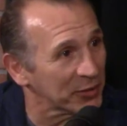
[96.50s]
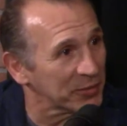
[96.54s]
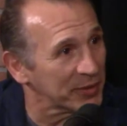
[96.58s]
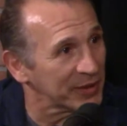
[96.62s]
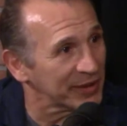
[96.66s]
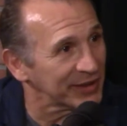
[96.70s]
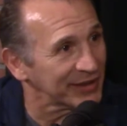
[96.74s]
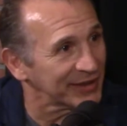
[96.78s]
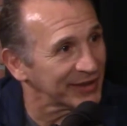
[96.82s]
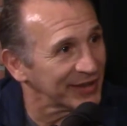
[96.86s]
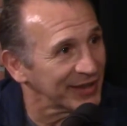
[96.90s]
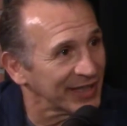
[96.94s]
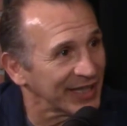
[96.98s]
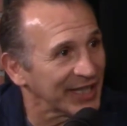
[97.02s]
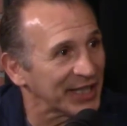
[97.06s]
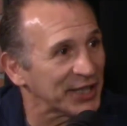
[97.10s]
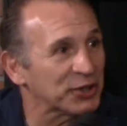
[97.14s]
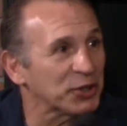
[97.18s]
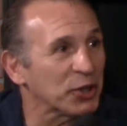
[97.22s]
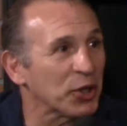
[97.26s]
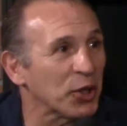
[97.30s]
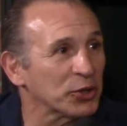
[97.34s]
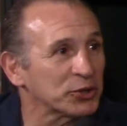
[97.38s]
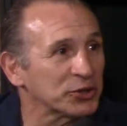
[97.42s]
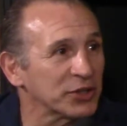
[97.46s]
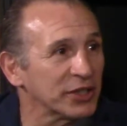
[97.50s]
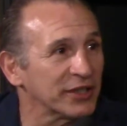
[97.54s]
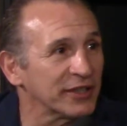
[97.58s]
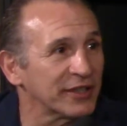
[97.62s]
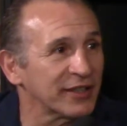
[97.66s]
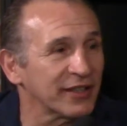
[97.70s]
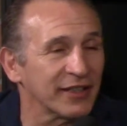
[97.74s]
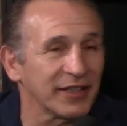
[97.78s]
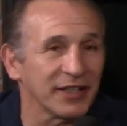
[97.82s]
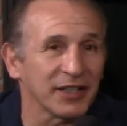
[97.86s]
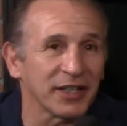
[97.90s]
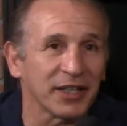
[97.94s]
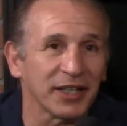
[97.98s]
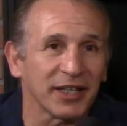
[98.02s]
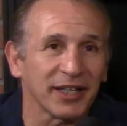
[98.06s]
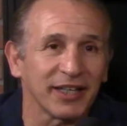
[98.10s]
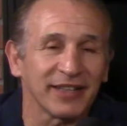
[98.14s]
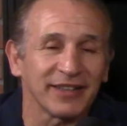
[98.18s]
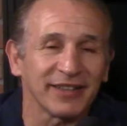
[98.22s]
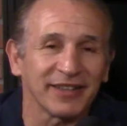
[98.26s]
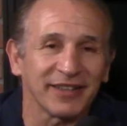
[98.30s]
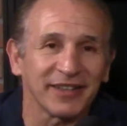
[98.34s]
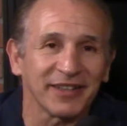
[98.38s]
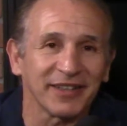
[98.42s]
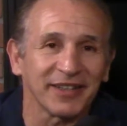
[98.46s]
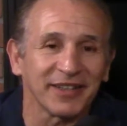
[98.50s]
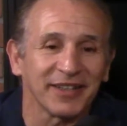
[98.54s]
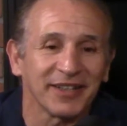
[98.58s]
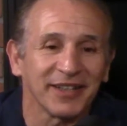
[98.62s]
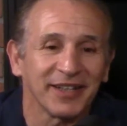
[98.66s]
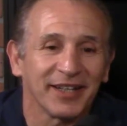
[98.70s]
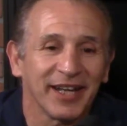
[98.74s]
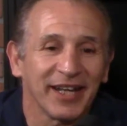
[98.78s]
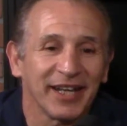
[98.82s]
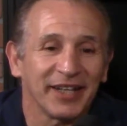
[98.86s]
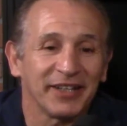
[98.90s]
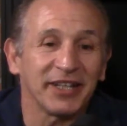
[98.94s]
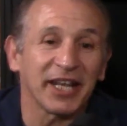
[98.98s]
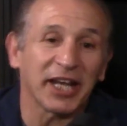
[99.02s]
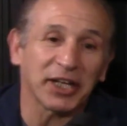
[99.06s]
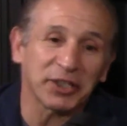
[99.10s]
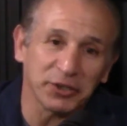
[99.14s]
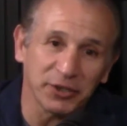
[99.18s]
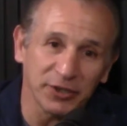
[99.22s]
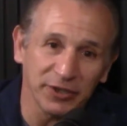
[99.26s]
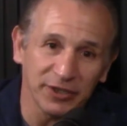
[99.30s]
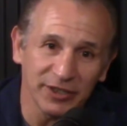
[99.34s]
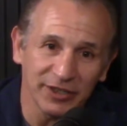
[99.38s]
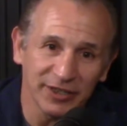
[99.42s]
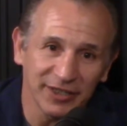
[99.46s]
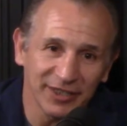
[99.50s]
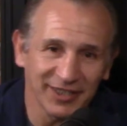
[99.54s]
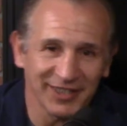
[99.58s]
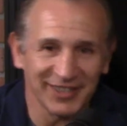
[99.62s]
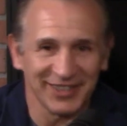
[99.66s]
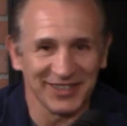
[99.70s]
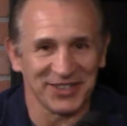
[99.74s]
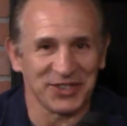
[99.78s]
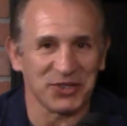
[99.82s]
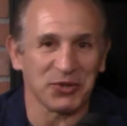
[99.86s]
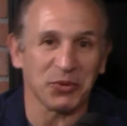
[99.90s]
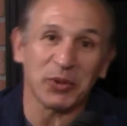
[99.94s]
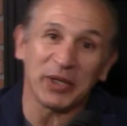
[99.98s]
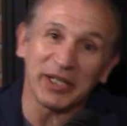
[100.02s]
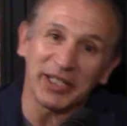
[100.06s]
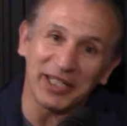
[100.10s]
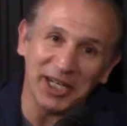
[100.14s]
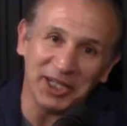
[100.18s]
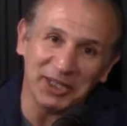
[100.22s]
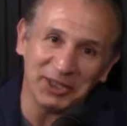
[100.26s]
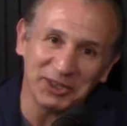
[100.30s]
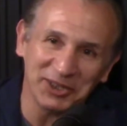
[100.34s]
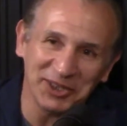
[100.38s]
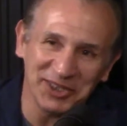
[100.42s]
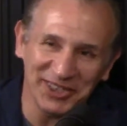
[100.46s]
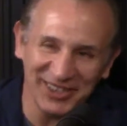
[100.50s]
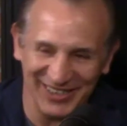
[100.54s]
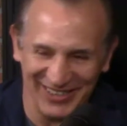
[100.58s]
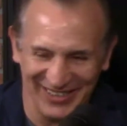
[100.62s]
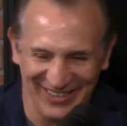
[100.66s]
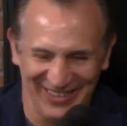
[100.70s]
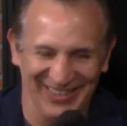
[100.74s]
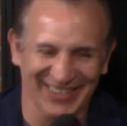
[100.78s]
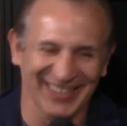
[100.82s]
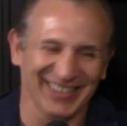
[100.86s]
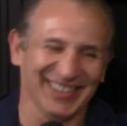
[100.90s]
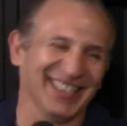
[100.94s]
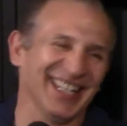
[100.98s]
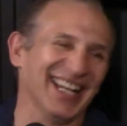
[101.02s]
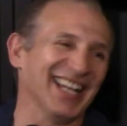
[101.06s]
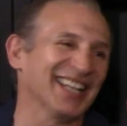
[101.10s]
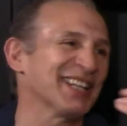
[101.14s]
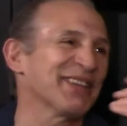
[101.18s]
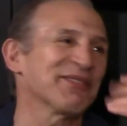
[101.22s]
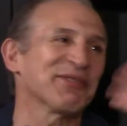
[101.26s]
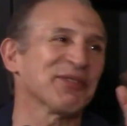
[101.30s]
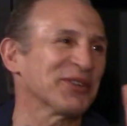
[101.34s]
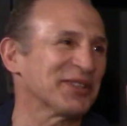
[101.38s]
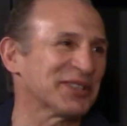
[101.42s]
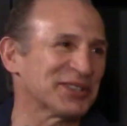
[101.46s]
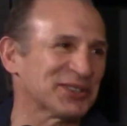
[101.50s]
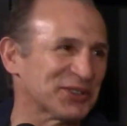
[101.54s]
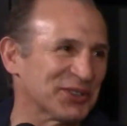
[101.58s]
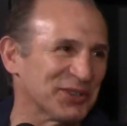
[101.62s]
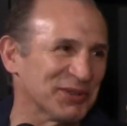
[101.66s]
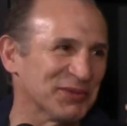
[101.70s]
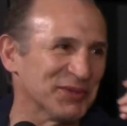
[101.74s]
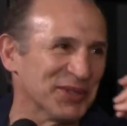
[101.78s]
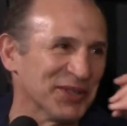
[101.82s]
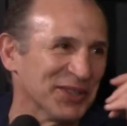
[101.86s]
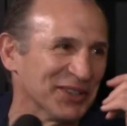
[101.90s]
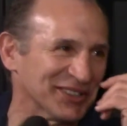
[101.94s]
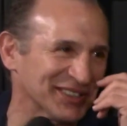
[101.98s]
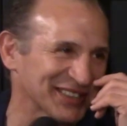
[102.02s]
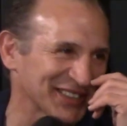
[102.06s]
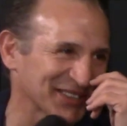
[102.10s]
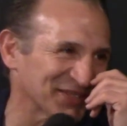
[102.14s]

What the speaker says: bit, indulge into the nectar, sweet nectar. I love all these terminology.